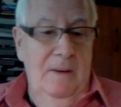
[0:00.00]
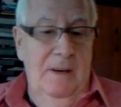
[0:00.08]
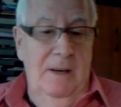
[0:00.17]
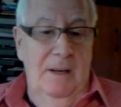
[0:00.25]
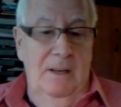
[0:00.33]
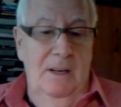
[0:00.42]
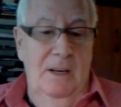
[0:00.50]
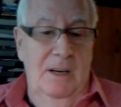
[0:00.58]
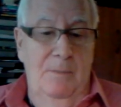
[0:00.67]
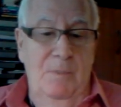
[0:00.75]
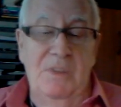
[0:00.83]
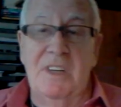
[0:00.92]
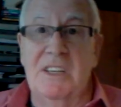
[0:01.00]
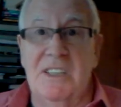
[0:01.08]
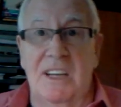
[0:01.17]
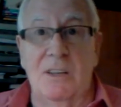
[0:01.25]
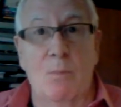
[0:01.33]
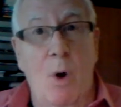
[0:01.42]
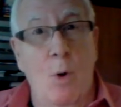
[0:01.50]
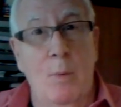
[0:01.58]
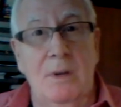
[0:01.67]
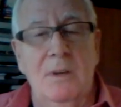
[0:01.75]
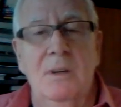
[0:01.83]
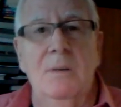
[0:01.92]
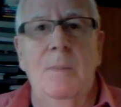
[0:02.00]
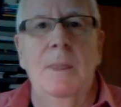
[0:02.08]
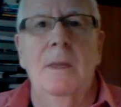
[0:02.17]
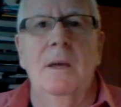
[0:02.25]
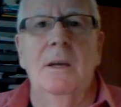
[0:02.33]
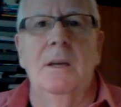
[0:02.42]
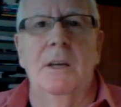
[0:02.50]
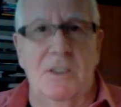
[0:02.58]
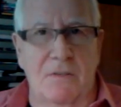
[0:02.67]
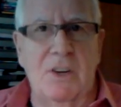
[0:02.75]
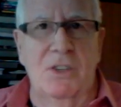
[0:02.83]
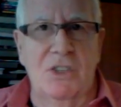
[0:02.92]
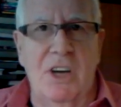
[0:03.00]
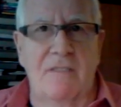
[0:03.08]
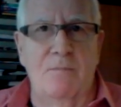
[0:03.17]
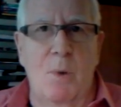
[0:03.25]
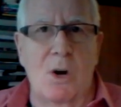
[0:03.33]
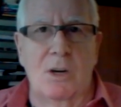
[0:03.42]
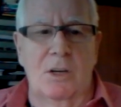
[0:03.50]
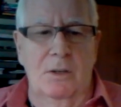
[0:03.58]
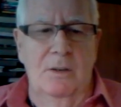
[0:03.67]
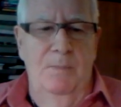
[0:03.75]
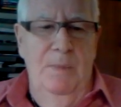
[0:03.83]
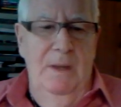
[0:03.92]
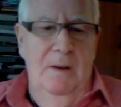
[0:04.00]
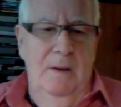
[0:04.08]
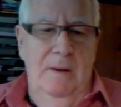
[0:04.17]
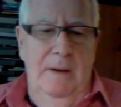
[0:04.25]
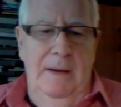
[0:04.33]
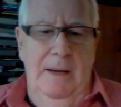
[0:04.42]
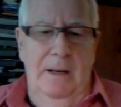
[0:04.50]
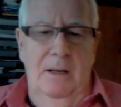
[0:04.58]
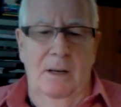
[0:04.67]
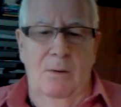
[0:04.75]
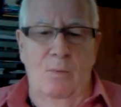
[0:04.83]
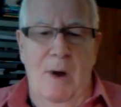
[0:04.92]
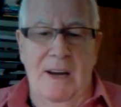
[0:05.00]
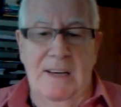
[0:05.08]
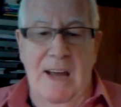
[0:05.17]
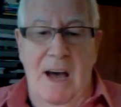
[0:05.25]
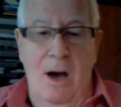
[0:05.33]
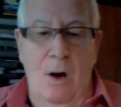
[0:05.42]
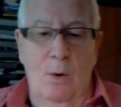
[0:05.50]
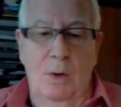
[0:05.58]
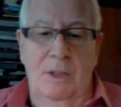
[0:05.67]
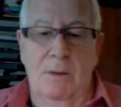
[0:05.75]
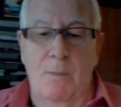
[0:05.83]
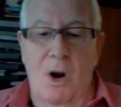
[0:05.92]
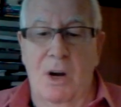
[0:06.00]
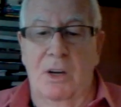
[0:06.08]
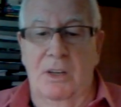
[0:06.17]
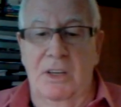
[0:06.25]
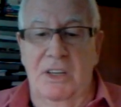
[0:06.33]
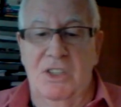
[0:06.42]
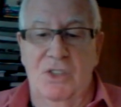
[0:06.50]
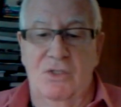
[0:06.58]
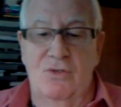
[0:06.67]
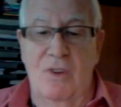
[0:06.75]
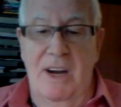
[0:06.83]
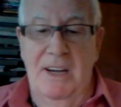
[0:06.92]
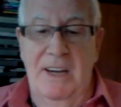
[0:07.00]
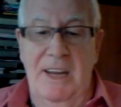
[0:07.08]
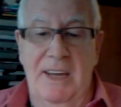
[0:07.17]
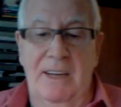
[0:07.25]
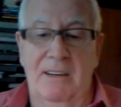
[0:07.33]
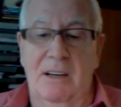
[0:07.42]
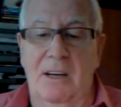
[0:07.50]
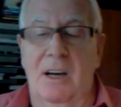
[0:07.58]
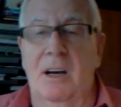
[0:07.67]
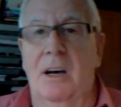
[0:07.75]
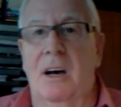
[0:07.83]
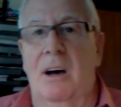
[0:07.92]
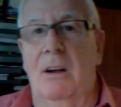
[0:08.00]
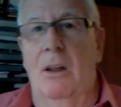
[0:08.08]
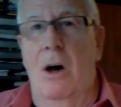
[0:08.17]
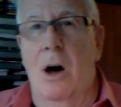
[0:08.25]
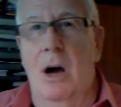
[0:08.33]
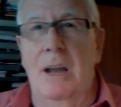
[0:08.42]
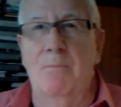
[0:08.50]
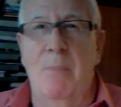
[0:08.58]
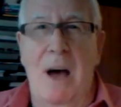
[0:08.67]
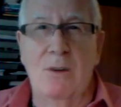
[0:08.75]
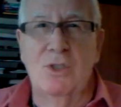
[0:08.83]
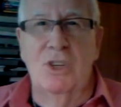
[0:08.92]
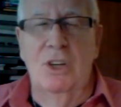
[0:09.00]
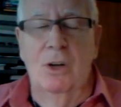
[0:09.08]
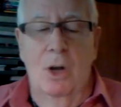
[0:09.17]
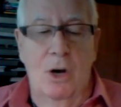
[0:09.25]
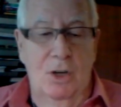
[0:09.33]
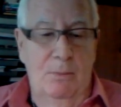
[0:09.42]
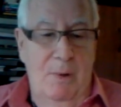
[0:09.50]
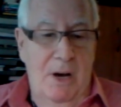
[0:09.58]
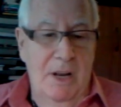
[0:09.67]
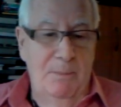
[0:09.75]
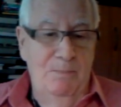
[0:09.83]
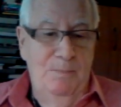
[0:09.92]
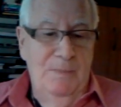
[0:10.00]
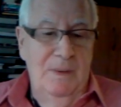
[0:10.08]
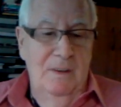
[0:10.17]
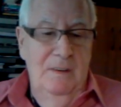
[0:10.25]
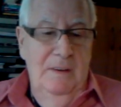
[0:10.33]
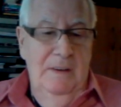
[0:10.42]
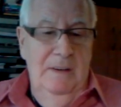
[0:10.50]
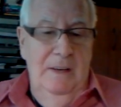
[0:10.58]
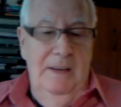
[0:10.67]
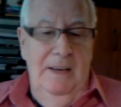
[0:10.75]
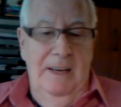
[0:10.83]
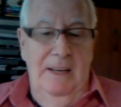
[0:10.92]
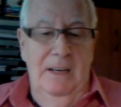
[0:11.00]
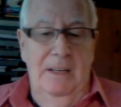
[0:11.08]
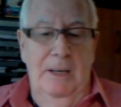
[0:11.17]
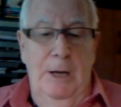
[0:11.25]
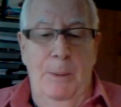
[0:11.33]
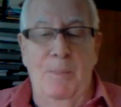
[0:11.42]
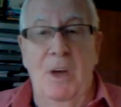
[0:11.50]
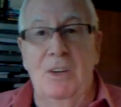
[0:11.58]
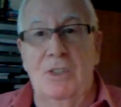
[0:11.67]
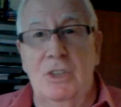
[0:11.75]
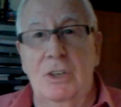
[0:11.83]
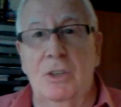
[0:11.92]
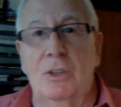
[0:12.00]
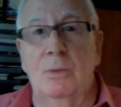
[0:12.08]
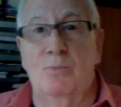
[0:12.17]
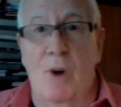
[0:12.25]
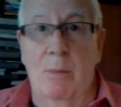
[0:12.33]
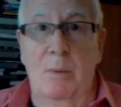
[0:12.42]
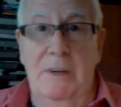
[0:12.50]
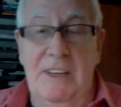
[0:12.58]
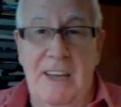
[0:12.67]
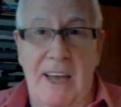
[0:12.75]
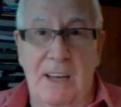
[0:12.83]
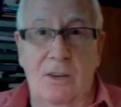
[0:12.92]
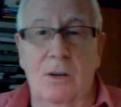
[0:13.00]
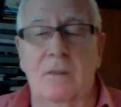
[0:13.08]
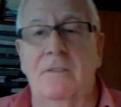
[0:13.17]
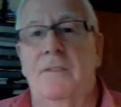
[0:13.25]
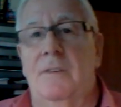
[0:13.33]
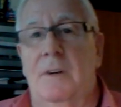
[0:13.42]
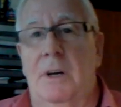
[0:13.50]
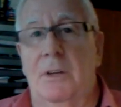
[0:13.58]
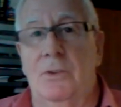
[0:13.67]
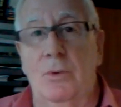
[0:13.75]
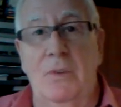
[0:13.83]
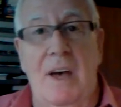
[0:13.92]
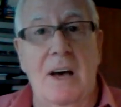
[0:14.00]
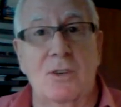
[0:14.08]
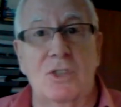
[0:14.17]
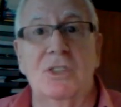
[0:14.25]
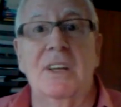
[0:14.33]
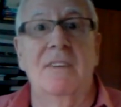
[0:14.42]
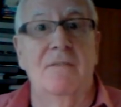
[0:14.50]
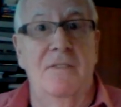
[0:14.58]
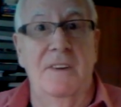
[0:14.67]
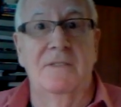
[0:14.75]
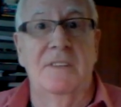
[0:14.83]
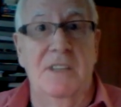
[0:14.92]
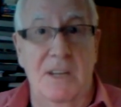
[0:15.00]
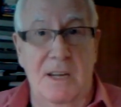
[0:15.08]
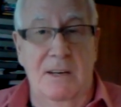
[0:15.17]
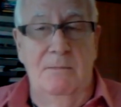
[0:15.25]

And this, at the moment, is a very tough market. And right now, the market is trading along and bouncing along the bottom, and until probably the end of 2015.